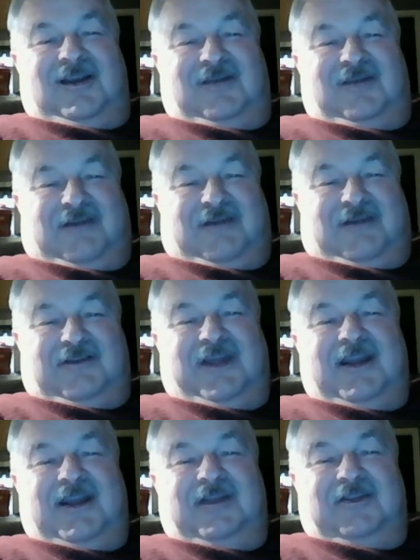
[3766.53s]
of
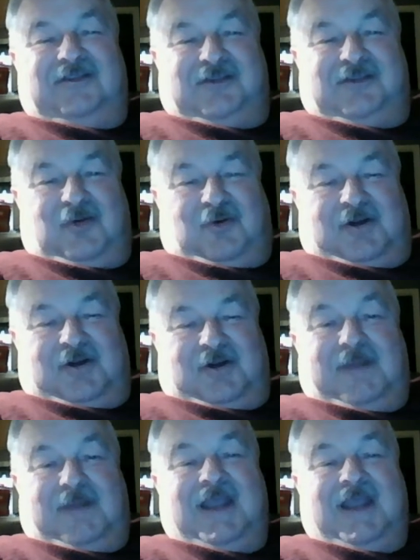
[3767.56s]
everything in the store
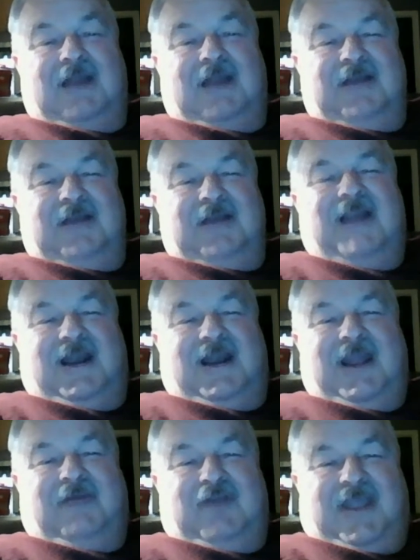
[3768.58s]
by
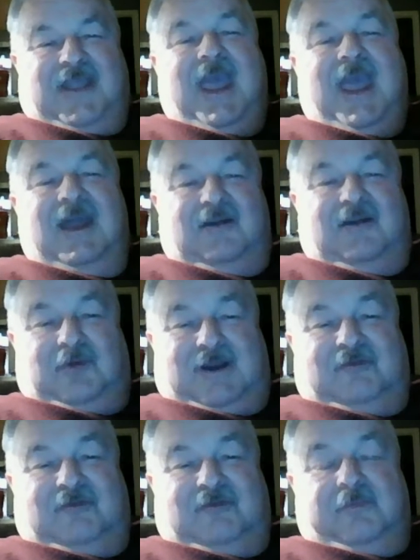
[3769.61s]
not every can of
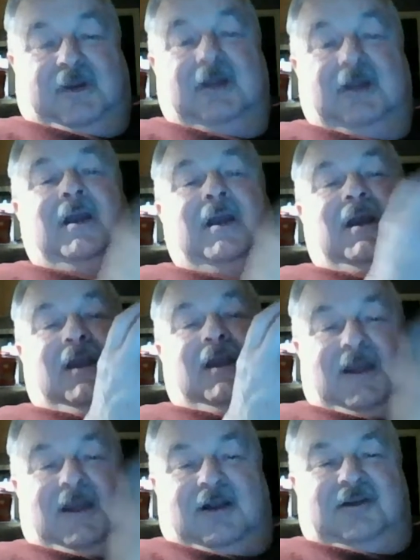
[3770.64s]
whatever, but
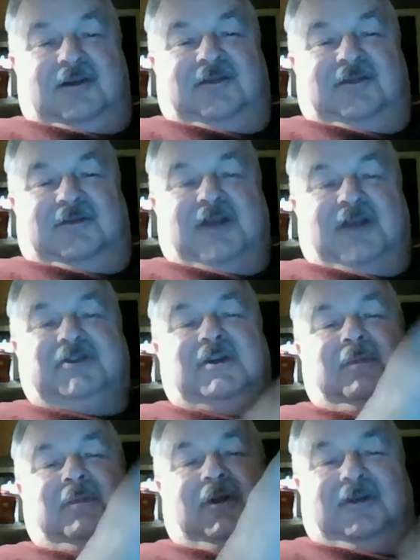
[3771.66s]
here's
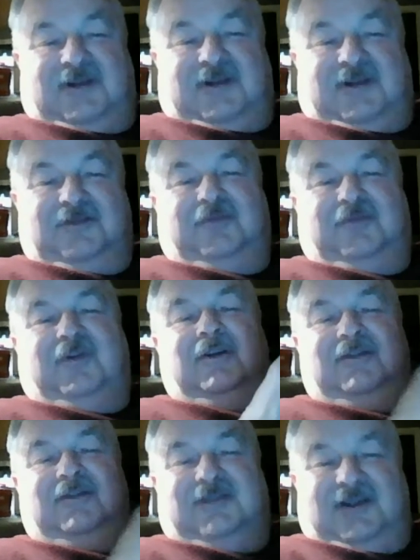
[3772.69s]
vegetables, here's
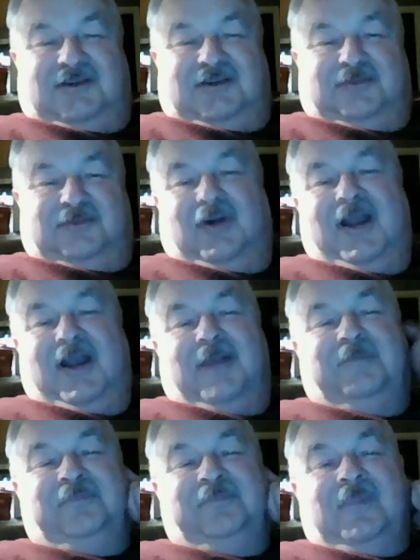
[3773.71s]
fruits, here's bread,
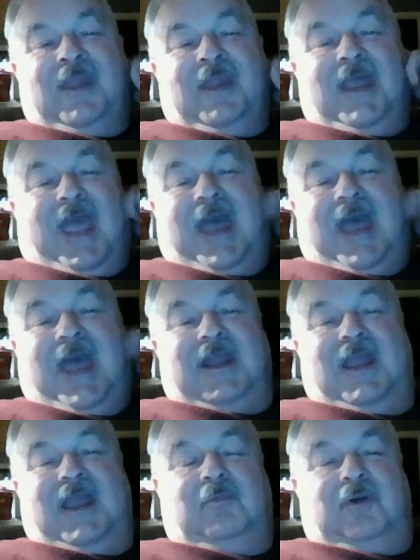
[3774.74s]
and
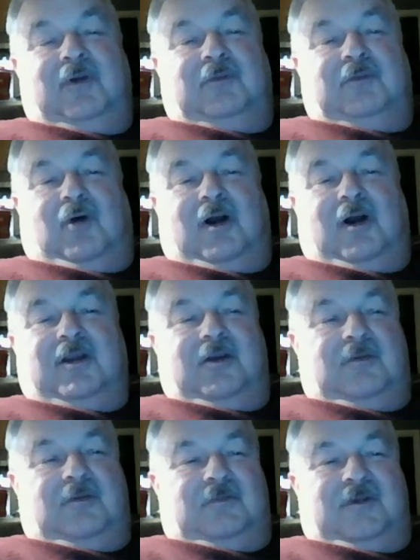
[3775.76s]
it would walk
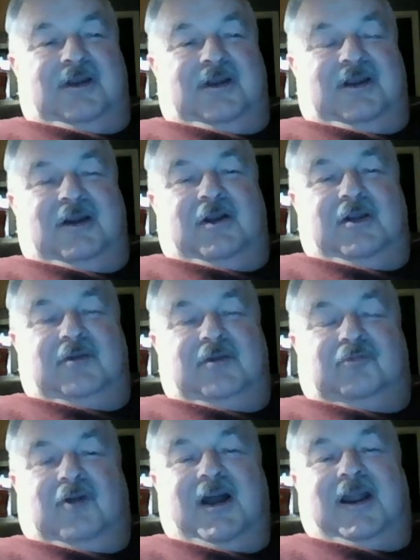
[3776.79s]
you. You'd
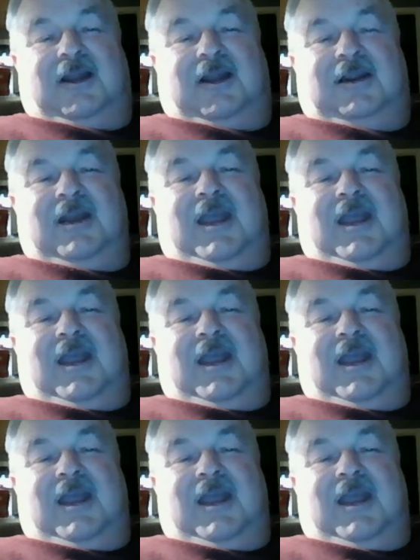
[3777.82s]
run it,